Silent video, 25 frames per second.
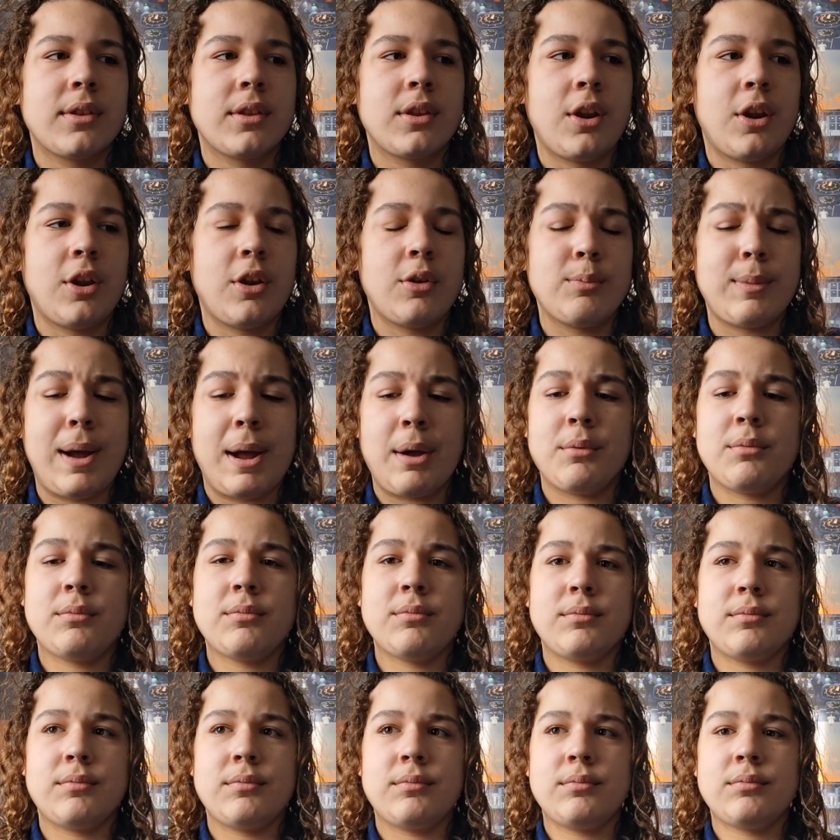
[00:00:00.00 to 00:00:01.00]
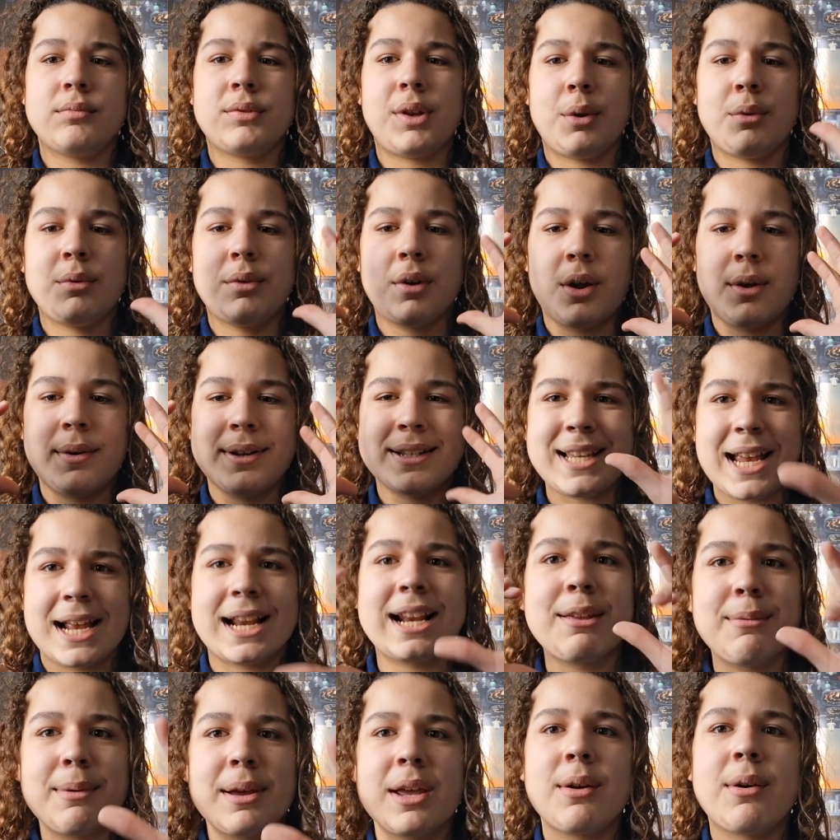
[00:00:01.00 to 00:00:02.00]
you know, well, don't know
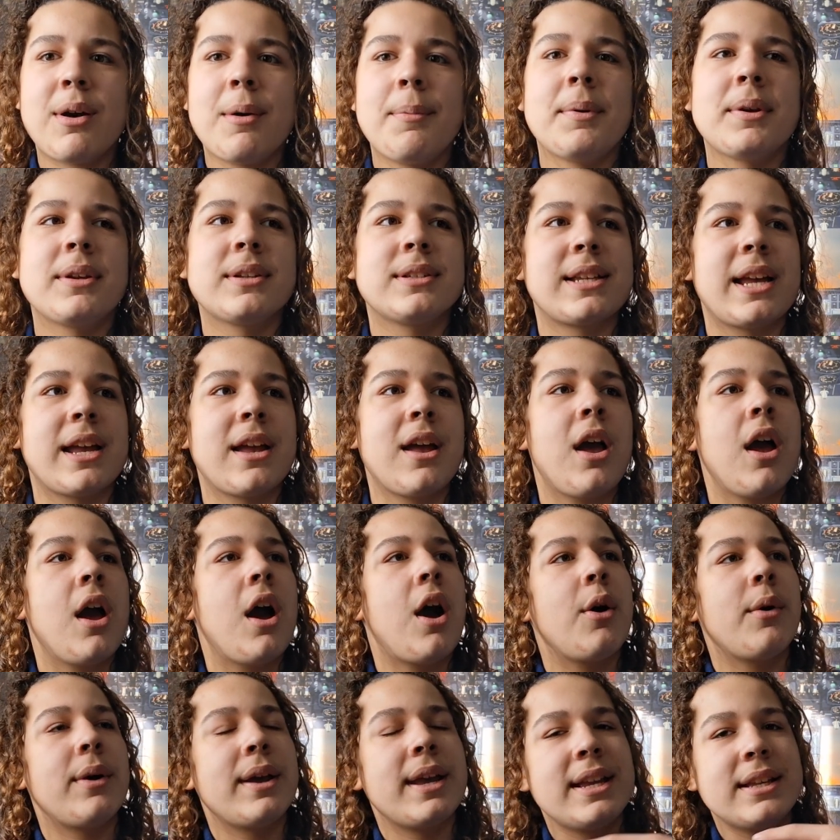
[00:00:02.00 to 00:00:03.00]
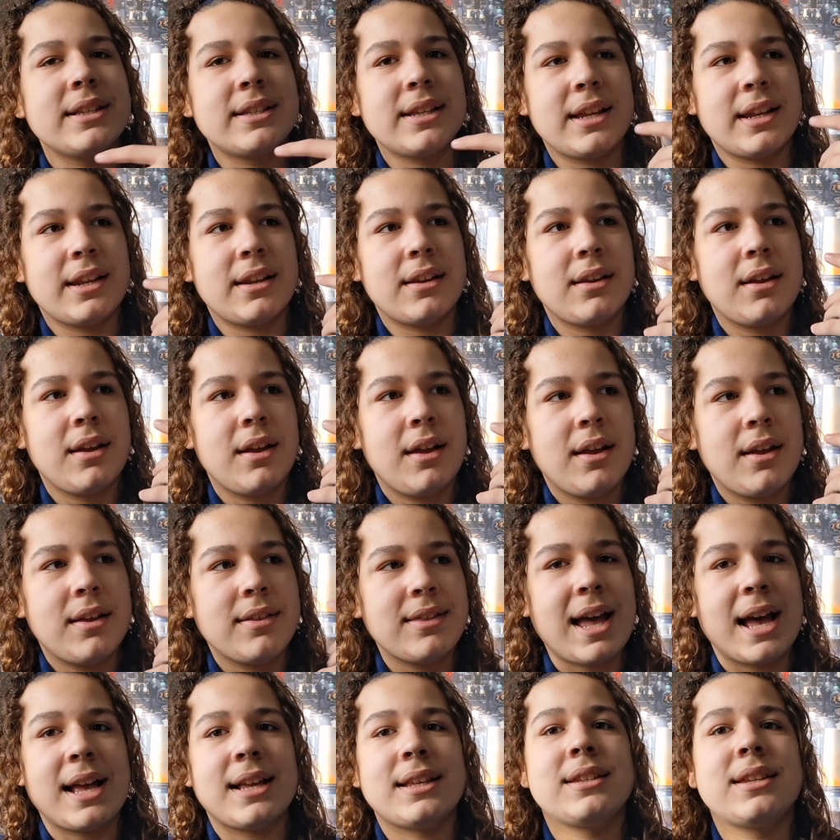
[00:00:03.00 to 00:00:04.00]
exactly where you are, but you say, oh, he's in
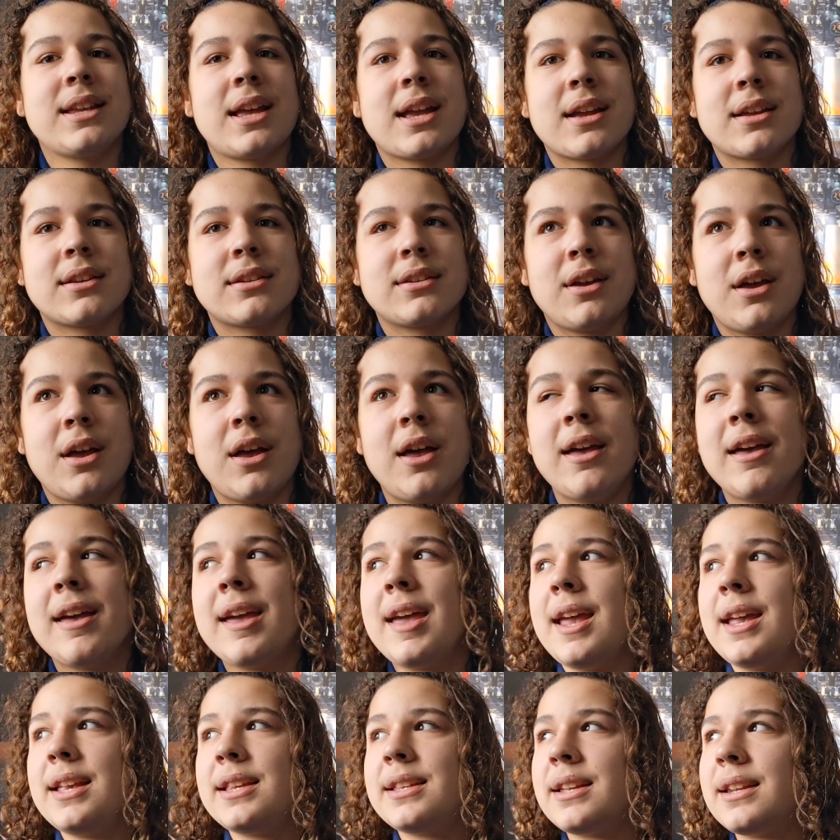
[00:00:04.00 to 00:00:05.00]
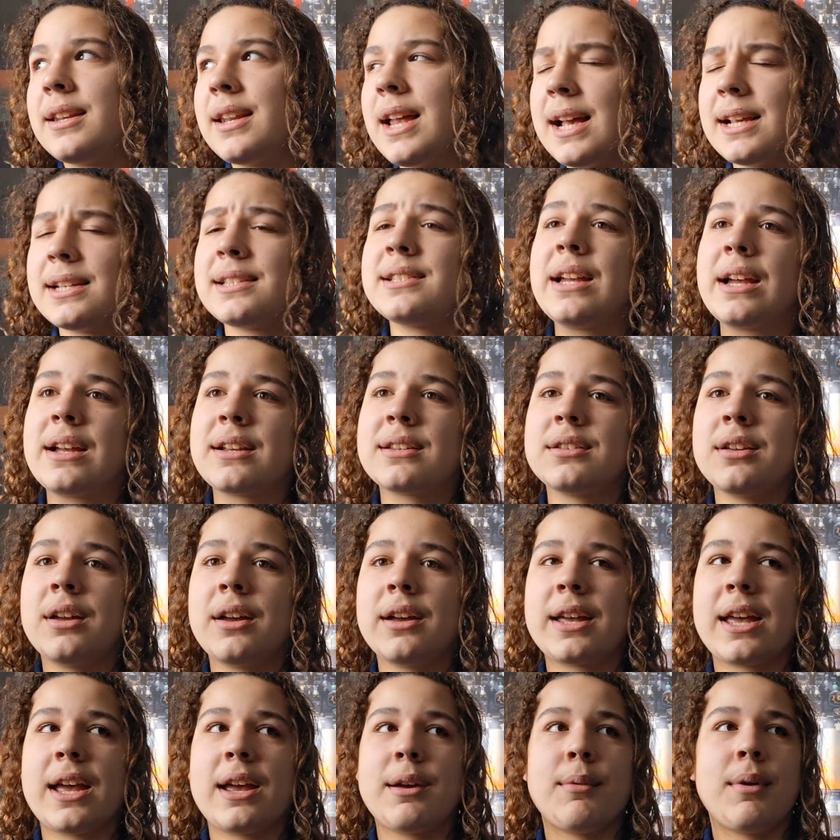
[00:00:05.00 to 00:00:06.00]
that sector, he's in that sector.
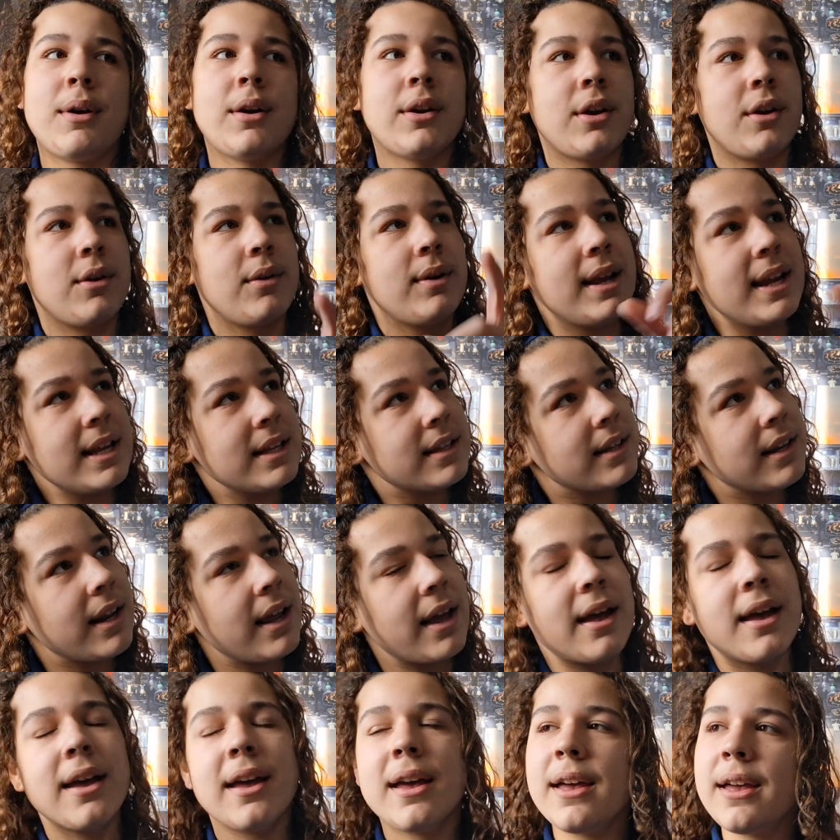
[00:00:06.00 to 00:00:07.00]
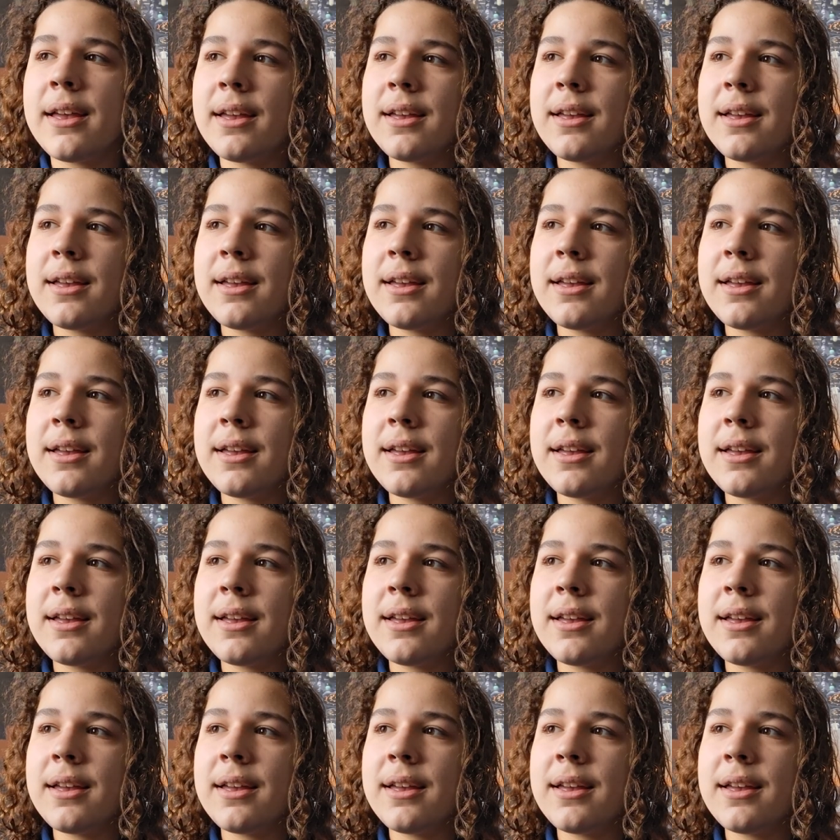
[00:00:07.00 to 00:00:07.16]
Okay, well, I know he's in there,